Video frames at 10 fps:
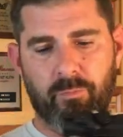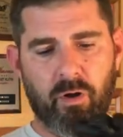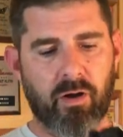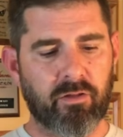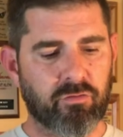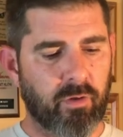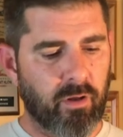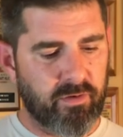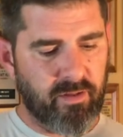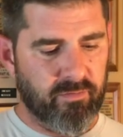Alright, so I'm
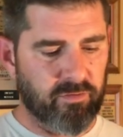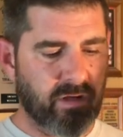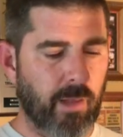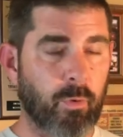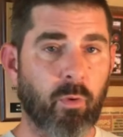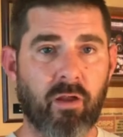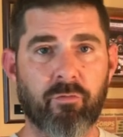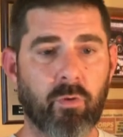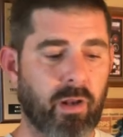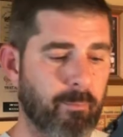going to take this commie
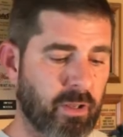rifle and I